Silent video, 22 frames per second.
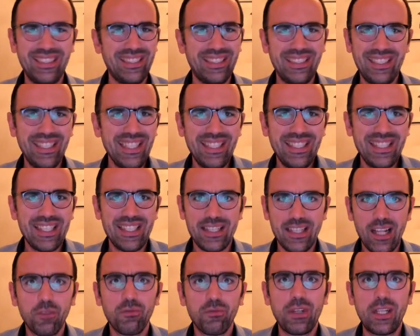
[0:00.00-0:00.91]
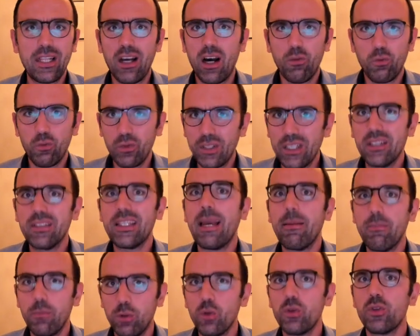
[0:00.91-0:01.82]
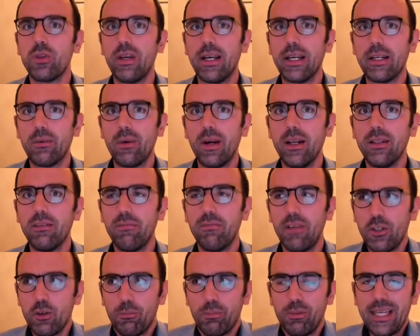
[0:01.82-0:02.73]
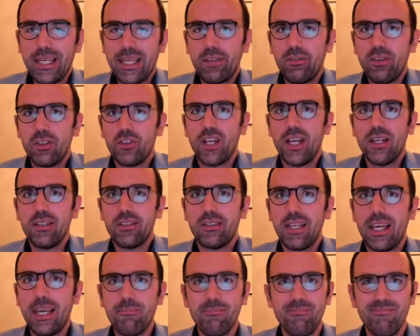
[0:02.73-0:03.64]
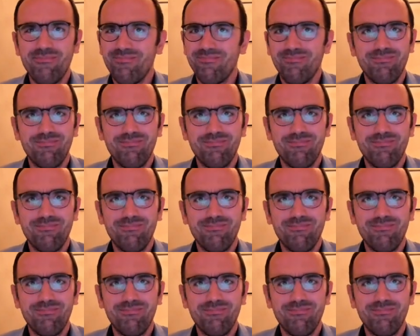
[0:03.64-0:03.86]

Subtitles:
This is not really how real game looks like, right? When you're playing a real chess game,